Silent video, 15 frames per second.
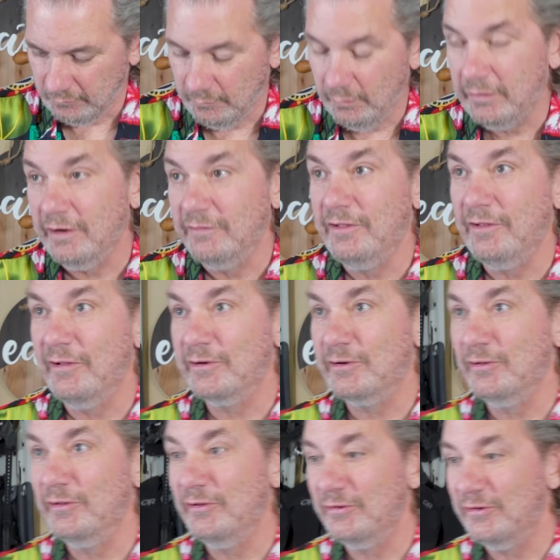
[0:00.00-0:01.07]
But doesn't that look
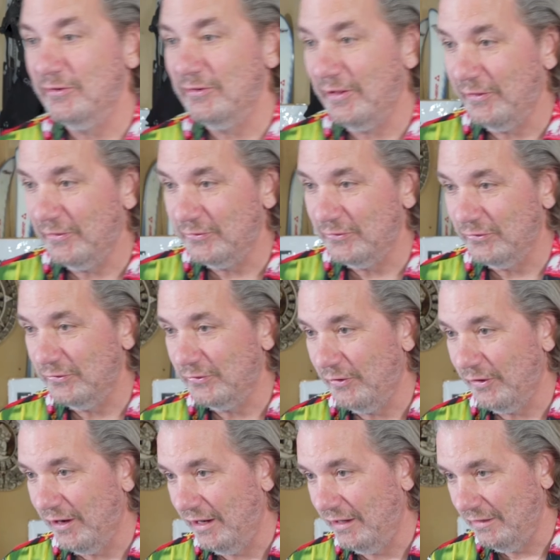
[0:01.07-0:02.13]
delicious? That looks just
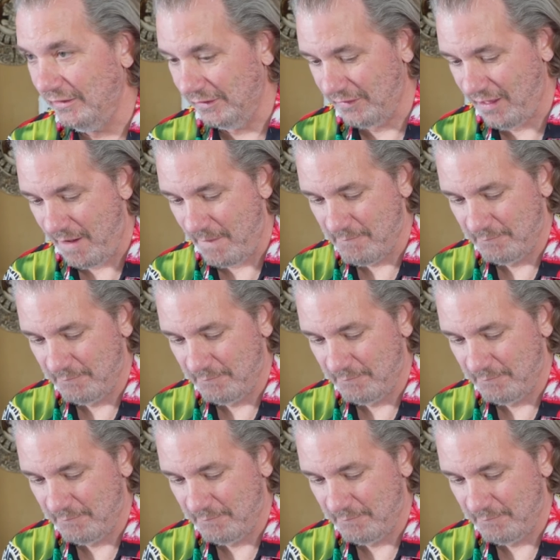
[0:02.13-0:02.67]
great. Look at that.